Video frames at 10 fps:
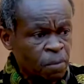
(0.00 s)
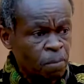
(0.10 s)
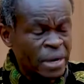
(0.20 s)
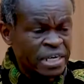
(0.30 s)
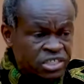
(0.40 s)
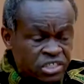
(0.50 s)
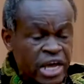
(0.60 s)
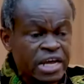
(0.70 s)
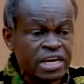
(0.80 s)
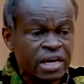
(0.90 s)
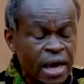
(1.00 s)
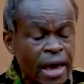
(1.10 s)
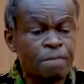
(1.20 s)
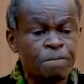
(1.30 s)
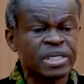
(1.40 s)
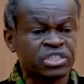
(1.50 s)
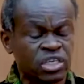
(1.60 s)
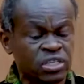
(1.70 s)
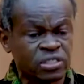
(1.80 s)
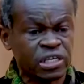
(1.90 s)
maintaining
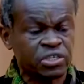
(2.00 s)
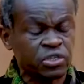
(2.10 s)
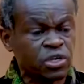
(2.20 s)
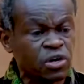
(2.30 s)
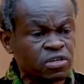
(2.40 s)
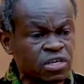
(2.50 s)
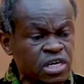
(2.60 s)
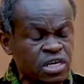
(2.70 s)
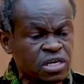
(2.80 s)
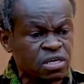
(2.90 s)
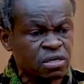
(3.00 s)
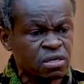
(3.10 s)
embassies that you don't need.